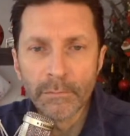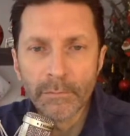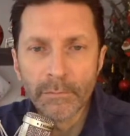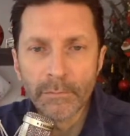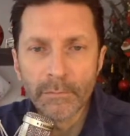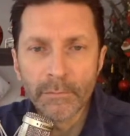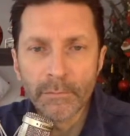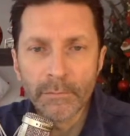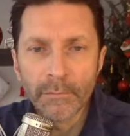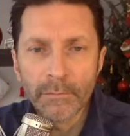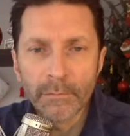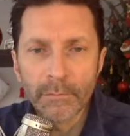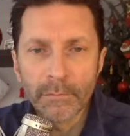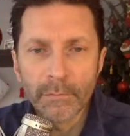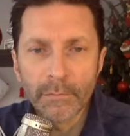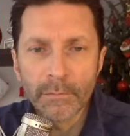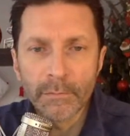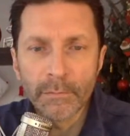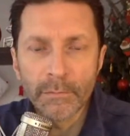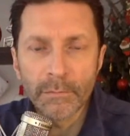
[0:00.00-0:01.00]

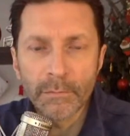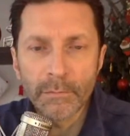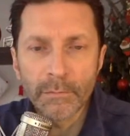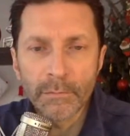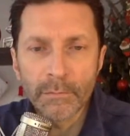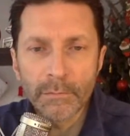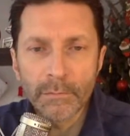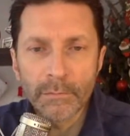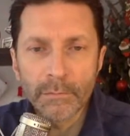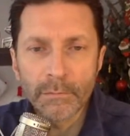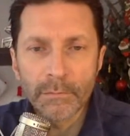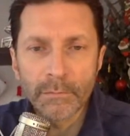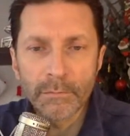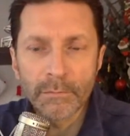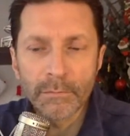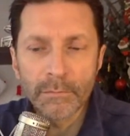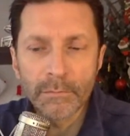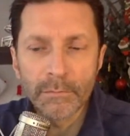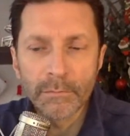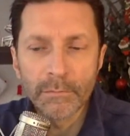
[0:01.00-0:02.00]

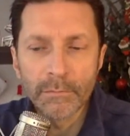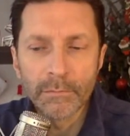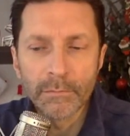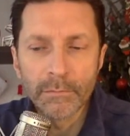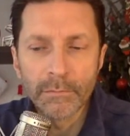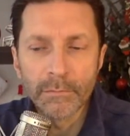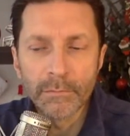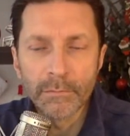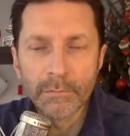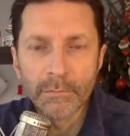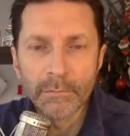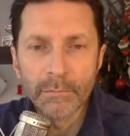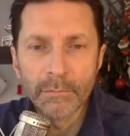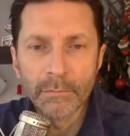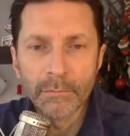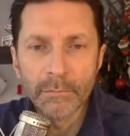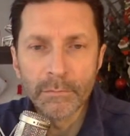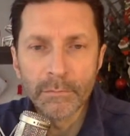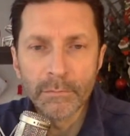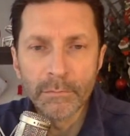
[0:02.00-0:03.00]

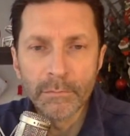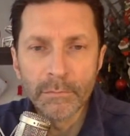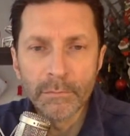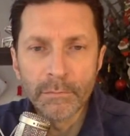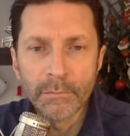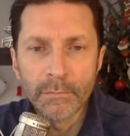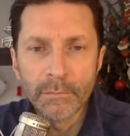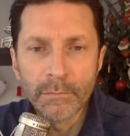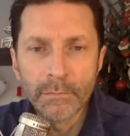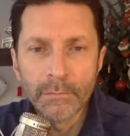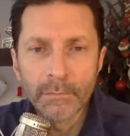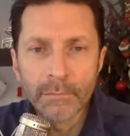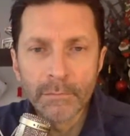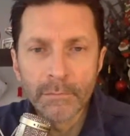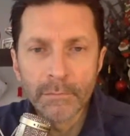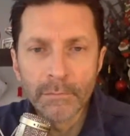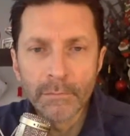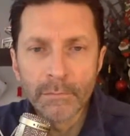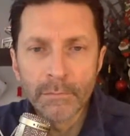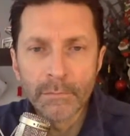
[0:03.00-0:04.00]

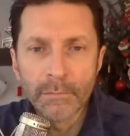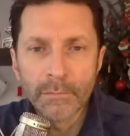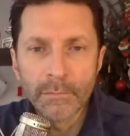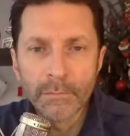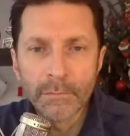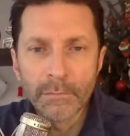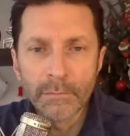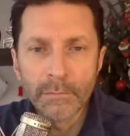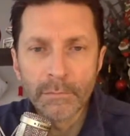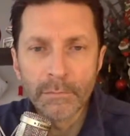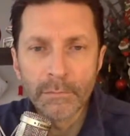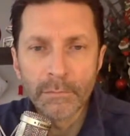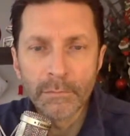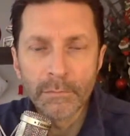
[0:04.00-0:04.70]
[no speech]